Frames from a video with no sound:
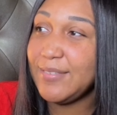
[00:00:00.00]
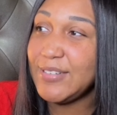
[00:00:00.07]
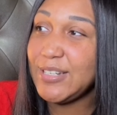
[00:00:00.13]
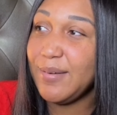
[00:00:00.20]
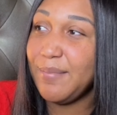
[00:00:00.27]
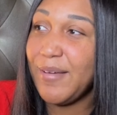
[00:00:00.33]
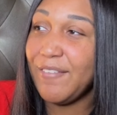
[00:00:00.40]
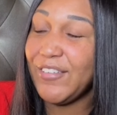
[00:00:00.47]
which
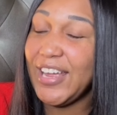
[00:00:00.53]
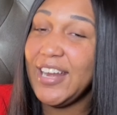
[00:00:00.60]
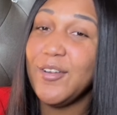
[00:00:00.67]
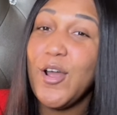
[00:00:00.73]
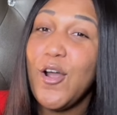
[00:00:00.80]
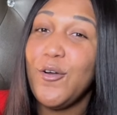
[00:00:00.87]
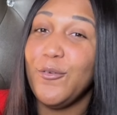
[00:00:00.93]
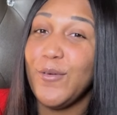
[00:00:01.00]
one am I forgetting?
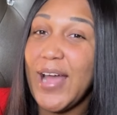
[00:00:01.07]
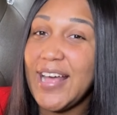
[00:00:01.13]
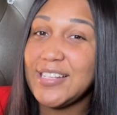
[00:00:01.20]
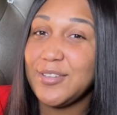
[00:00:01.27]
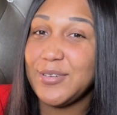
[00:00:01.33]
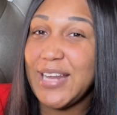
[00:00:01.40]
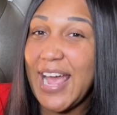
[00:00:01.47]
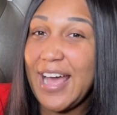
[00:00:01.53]

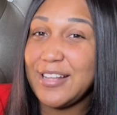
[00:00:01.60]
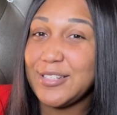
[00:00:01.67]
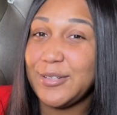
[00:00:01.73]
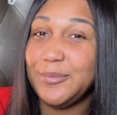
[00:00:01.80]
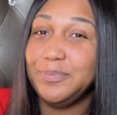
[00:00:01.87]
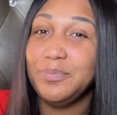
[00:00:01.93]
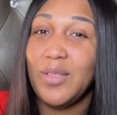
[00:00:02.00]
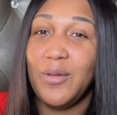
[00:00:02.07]
Razzle
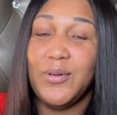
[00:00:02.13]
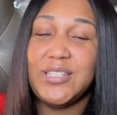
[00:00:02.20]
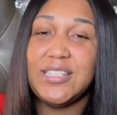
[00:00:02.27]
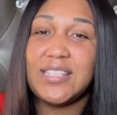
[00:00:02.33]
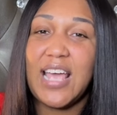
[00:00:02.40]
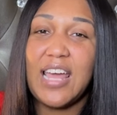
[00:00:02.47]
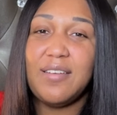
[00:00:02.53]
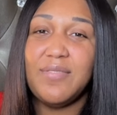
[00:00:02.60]
Dazzle, which
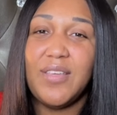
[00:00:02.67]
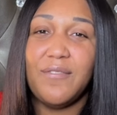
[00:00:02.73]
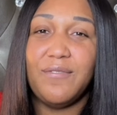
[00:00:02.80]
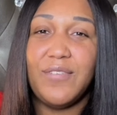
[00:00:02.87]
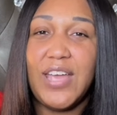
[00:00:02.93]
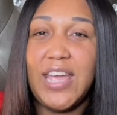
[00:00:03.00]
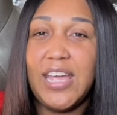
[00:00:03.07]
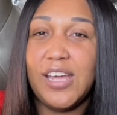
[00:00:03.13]
is kind of the
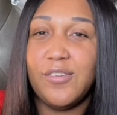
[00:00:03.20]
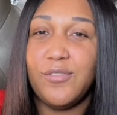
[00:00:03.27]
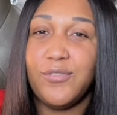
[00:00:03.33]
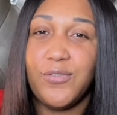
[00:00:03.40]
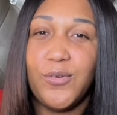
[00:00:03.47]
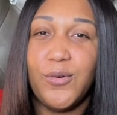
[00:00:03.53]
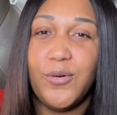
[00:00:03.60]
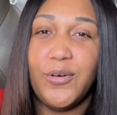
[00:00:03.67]
vegan
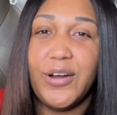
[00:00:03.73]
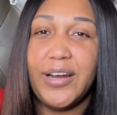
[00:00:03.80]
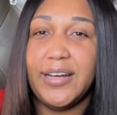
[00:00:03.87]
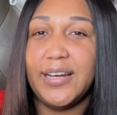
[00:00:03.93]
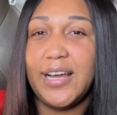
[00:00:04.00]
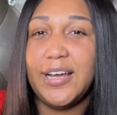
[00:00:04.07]
forward.